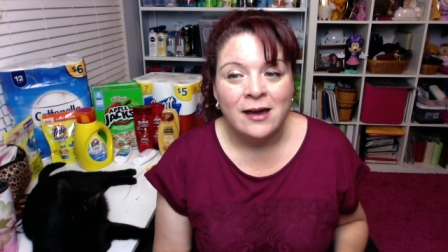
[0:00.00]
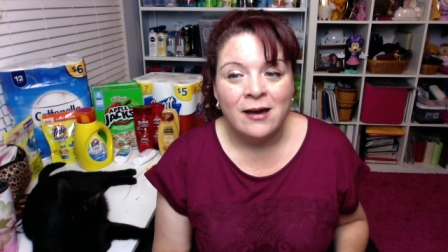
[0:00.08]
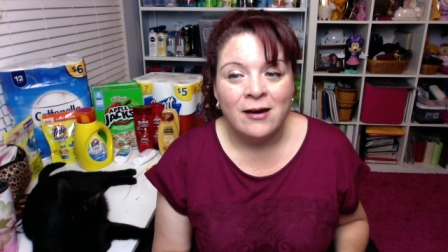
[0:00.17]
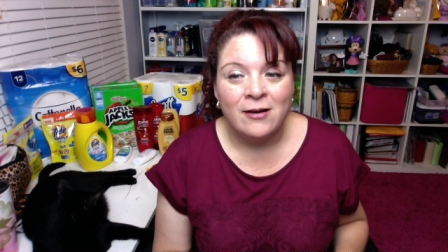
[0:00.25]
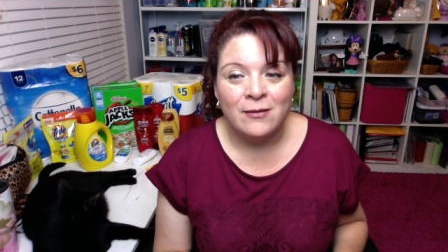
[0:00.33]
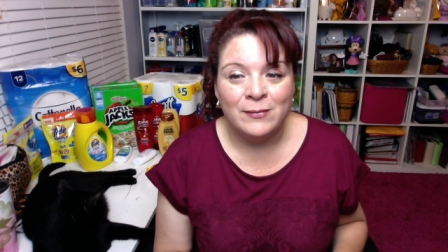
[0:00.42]

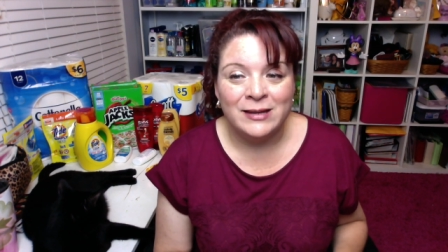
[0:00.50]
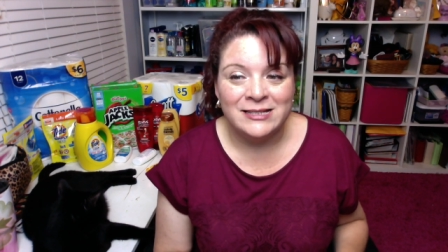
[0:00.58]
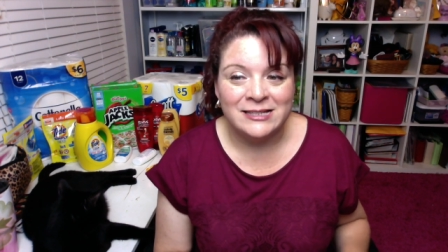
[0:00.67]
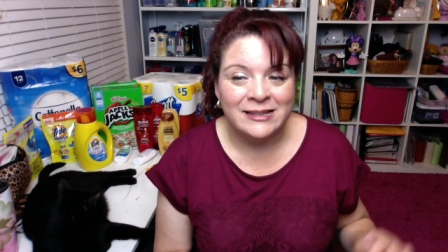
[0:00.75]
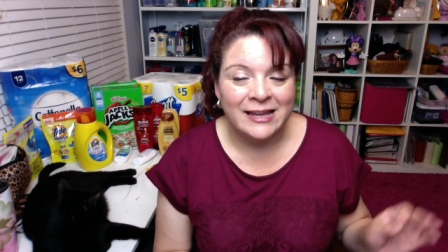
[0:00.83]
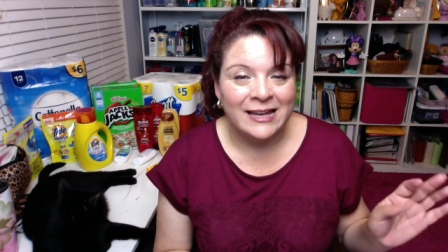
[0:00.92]
Um, he
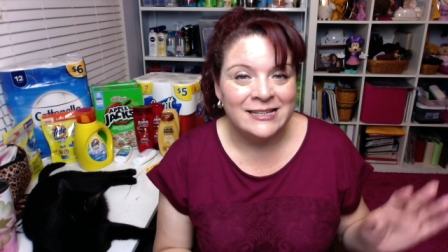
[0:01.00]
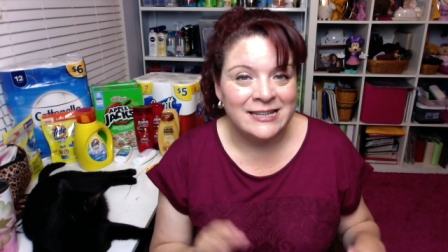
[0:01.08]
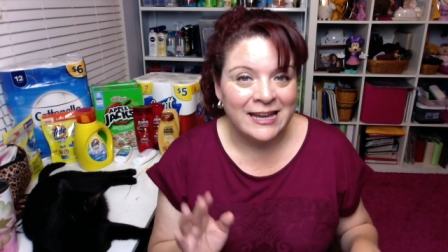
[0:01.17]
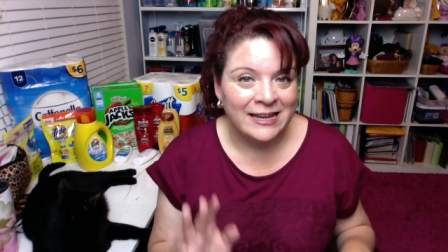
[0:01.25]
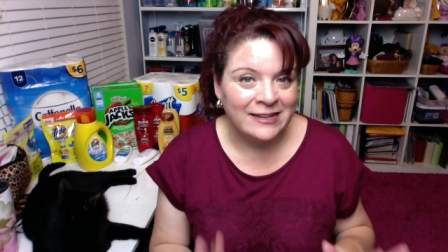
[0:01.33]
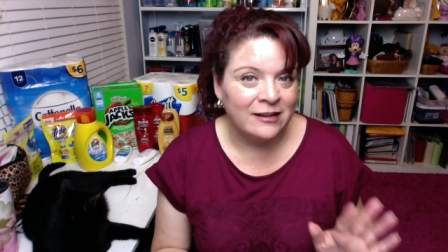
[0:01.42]
said they had
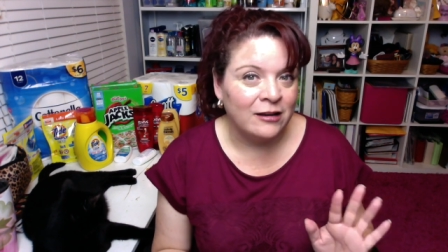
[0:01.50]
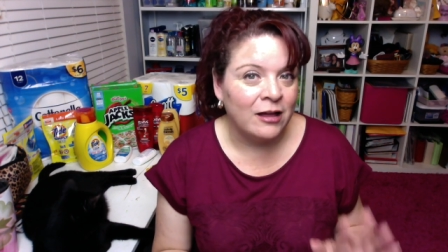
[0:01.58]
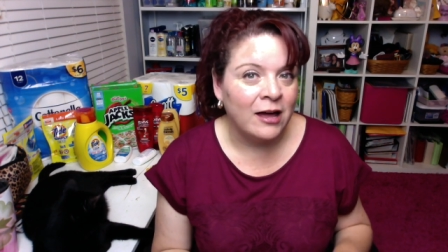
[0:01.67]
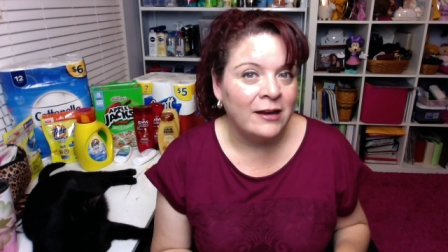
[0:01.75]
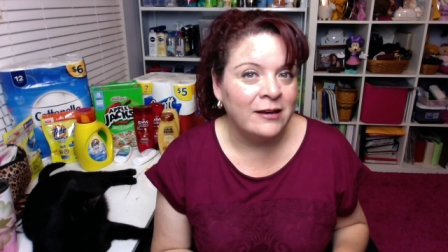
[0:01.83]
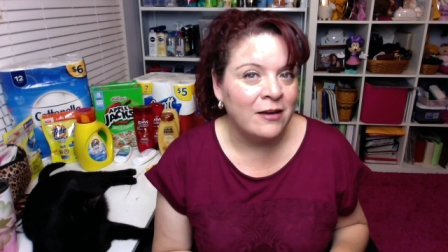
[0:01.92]
taken a
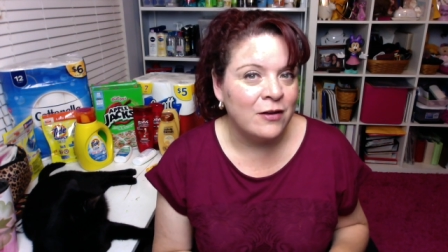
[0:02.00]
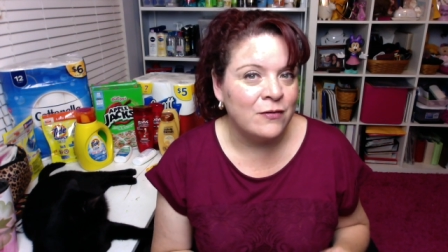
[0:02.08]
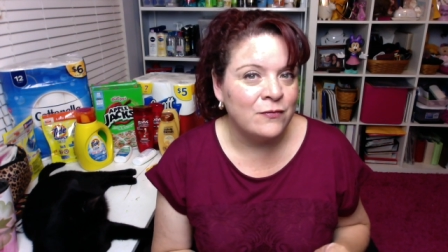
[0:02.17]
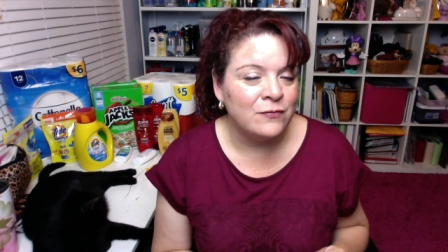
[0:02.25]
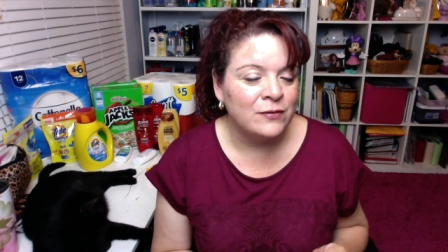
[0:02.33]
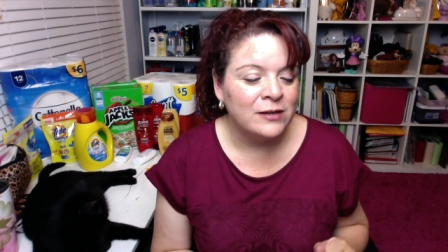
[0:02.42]
lot of